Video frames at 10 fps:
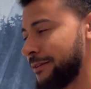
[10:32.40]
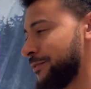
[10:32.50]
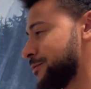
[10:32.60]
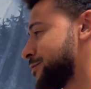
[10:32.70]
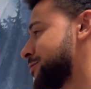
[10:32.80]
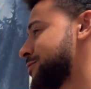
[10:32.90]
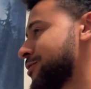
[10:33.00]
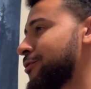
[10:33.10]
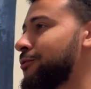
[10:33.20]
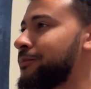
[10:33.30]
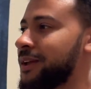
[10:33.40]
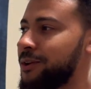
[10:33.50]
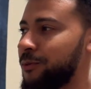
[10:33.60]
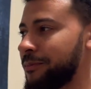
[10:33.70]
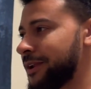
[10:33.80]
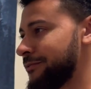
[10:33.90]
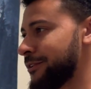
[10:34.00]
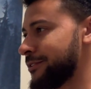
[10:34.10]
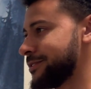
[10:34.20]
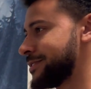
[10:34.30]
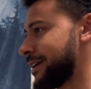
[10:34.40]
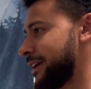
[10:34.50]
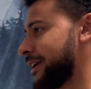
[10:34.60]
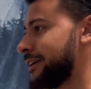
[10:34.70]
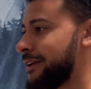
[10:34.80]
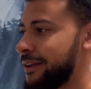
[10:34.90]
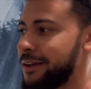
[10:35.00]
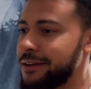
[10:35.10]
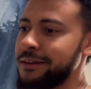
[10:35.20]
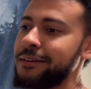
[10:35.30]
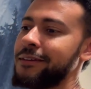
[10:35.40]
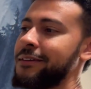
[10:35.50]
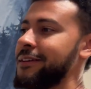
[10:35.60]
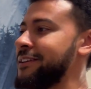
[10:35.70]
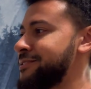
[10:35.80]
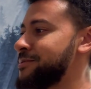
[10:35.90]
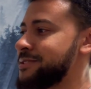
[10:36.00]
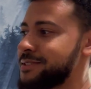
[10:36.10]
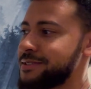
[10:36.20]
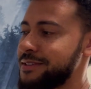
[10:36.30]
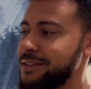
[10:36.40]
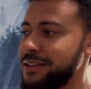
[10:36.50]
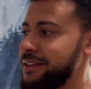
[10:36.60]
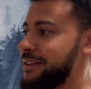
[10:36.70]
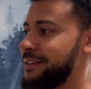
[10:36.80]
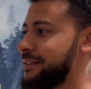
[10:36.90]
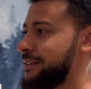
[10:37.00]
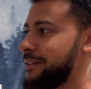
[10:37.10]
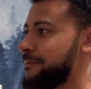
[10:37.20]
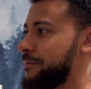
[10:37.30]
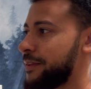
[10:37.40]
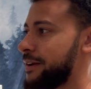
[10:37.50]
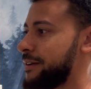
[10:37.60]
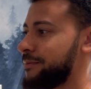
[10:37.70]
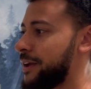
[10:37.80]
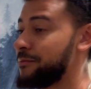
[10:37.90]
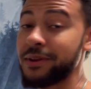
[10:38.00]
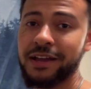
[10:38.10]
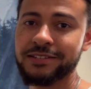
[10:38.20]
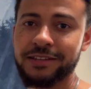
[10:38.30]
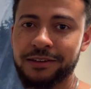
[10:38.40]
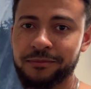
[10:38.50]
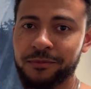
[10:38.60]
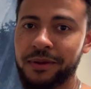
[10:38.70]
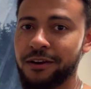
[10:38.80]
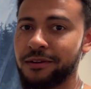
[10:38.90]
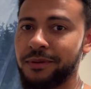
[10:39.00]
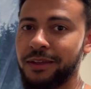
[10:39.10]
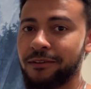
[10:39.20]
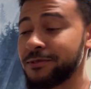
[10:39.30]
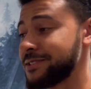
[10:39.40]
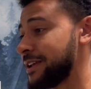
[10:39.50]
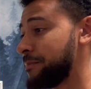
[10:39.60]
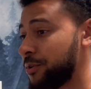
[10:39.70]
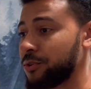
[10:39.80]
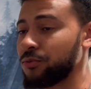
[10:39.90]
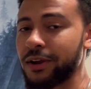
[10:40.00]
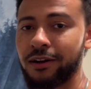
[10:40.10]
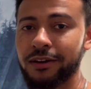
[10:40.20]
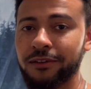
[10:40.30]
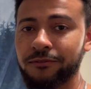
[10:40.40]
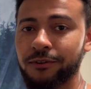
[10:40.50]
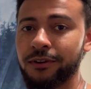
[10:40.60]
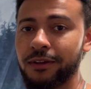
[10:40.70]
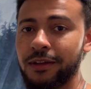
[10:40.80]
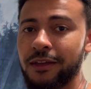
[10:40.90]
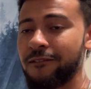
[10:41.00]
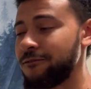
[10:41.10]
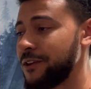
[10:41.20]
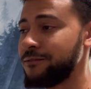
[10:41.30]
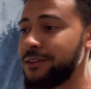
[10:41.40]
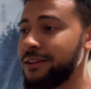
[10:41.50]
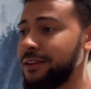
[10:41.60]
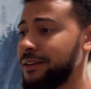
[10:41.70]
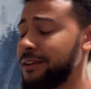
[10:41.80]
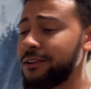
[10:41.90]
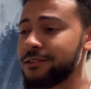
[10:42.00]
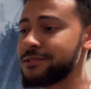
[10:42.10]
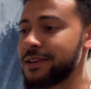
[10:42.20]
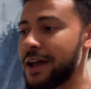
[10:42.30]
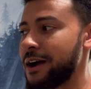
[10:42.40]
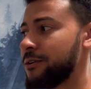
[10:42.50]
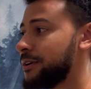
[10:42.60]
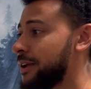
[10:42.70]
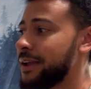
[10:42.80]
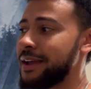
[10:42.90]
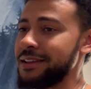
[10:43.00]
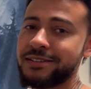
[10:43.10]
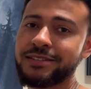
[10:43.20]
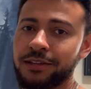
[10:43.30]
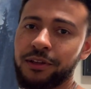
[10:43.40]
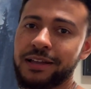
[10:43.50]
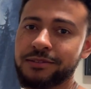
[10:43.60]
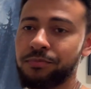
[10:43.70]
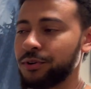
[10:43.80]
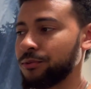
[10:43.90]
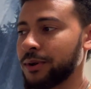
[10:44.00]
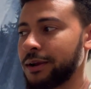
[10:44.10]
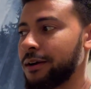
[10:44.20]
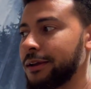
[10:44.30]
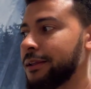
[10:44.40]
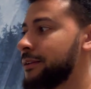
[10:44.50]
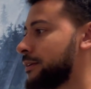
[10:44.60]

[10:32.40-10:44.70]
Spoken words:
There's so many women I've heard saying, he's been, he, I've been asking him to marry me. I've been saying put a ring on it for 15 years now, and he still hasn't put a ring on it.